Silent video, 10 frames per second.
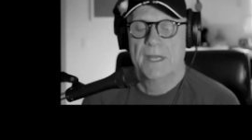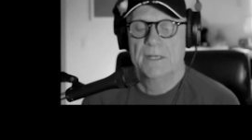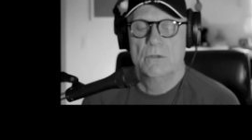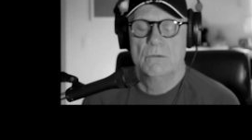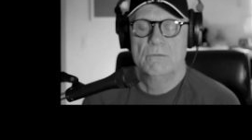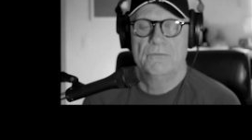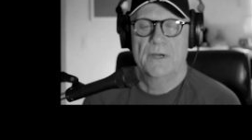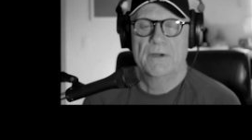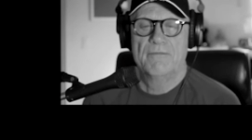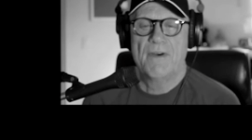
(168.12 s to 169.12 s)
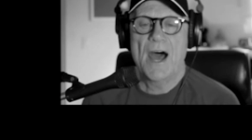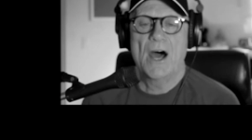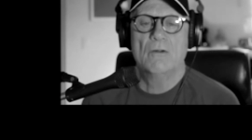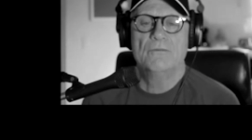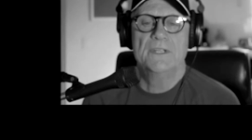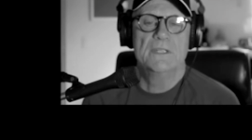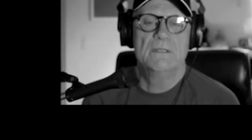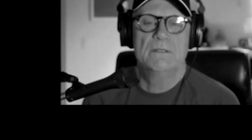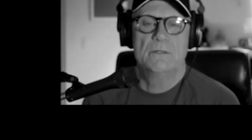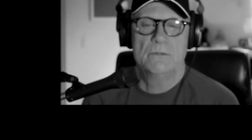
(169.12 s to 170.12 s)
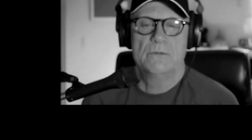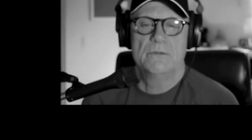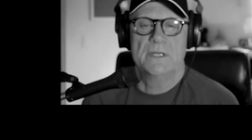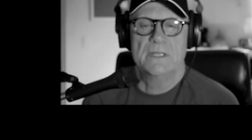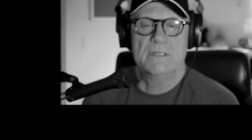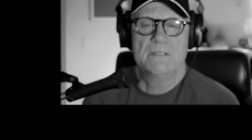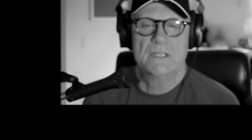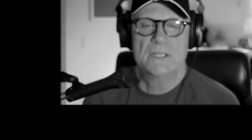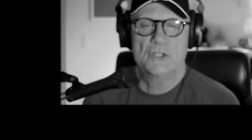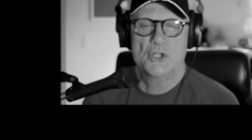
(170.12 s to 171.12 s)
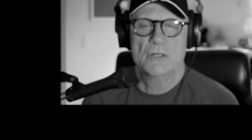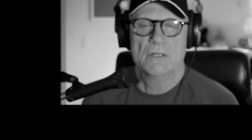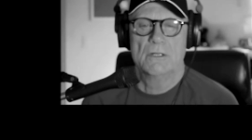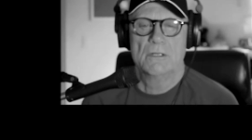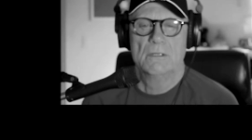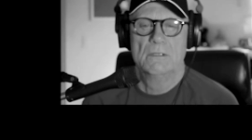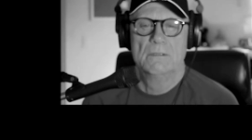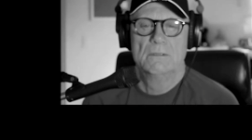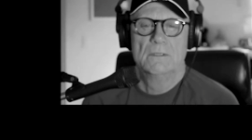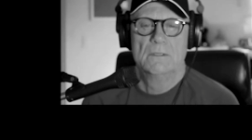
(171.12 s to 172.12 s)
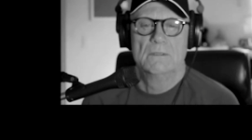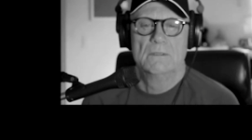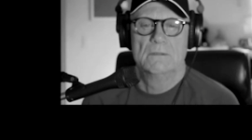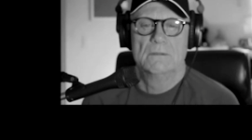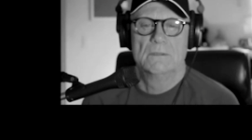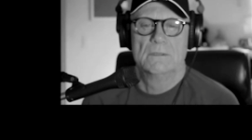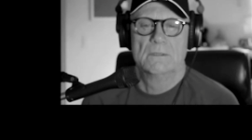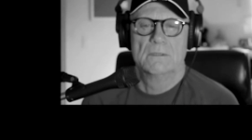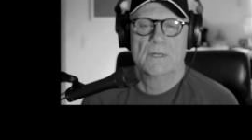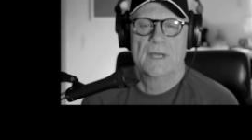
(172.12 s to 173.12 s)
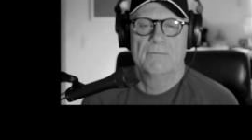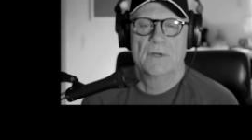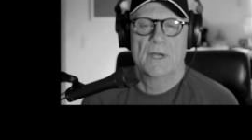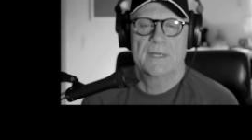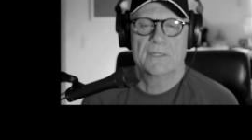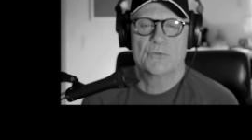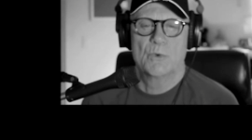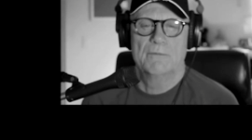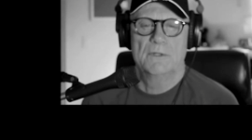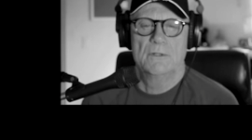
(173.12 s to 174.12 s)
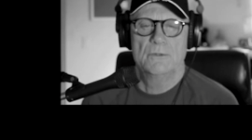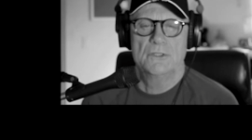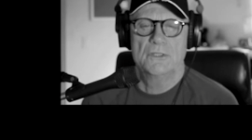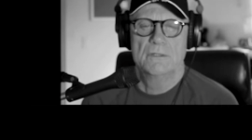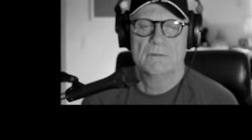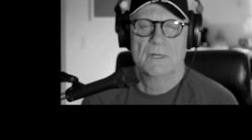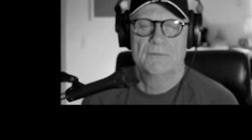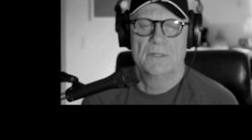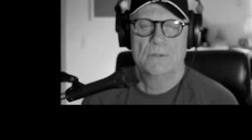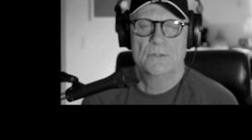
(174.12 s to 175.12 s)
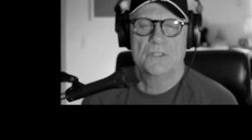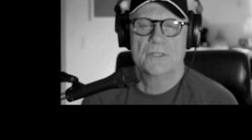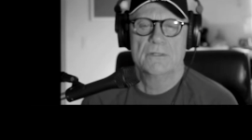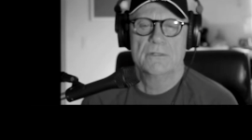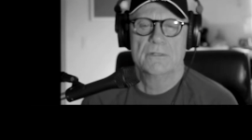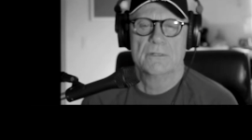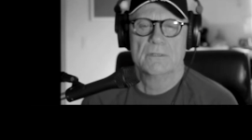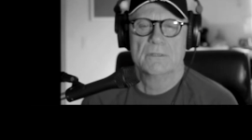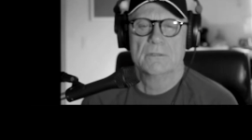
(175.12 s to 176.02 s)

you've evolved into the digital oh ev- i guess revolution or evolution or